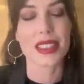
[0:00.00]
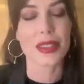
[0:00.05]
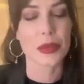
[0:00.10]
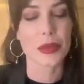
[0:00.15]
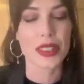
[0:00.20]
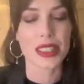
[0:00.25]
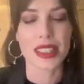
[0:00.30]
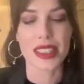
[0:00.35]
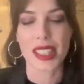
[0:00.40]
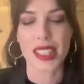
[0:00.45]
It
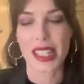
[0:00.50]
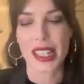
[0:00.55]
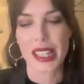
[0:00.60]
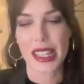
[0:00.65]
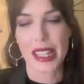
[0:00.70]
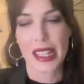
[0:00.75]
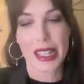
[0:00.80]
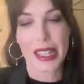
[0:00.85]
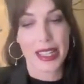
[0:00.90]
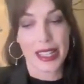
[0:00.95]
was
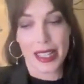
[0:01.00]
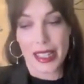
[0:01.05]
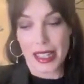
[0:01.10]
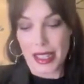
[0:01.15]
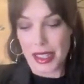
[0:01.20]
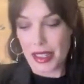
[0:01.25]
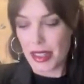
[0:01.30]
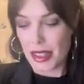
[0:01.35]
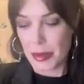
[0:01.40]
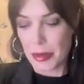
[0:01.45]

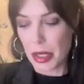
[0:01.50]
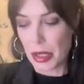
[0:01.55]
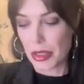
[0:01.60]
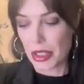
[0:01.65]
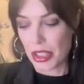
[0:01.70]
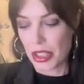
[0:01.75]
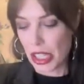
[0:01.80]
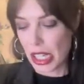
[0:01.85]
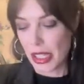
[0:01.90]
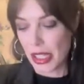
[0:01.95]
the
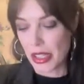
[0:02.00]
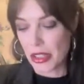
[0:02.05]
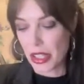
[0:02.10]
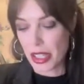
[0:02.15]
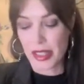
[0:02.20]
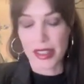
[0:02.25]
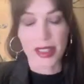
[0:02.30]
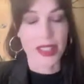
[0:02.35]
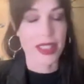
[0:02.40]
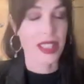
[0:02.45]
most
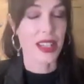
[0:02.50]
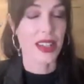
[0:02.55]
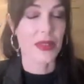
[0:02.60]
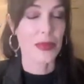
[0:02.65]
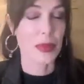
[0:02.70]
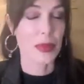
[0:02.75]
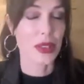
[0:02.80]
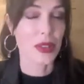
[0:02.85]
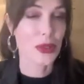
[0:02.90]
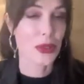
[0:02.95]
challenging thing
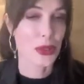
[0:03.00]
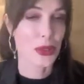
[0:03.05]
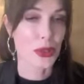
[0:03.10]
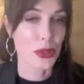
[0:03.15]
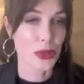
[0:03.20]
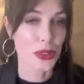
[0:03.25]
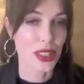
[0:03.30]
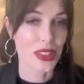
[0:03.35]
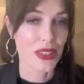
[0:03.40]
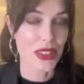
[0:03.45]
I've been
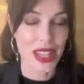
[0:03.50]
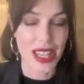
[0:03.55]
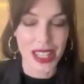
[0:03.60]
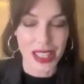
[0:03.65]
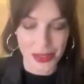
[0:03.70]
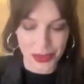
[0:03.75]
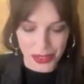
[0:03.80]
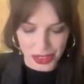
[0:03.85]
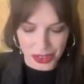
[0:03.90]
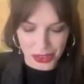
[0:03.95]
through, and I've
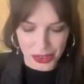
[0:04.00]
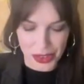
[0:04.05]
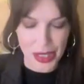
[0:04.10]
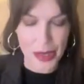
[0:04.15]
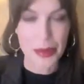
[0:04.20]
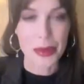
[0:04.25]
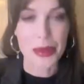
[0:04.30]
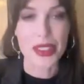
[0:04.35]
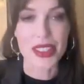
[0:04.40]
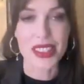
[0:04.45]
had a few
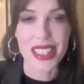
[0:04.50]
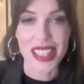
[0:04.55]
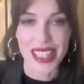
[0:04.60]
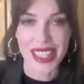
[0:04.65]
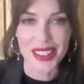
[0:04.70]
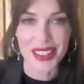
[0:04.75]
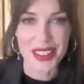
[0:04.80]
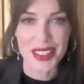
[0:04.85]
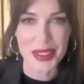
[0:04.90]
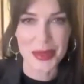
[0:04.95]
ups and
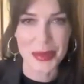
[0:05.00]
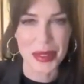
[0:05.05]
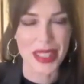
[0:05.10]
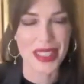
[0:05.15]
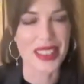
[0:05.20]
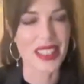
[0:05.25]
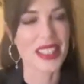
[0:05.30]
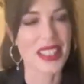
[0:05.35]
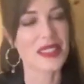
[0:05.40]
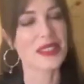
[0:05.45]
downs in my
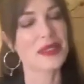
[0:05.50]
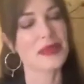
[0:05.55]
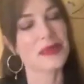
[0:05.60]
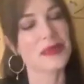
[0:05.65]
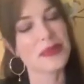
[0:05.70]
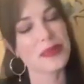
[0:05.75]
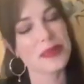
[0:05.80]
life.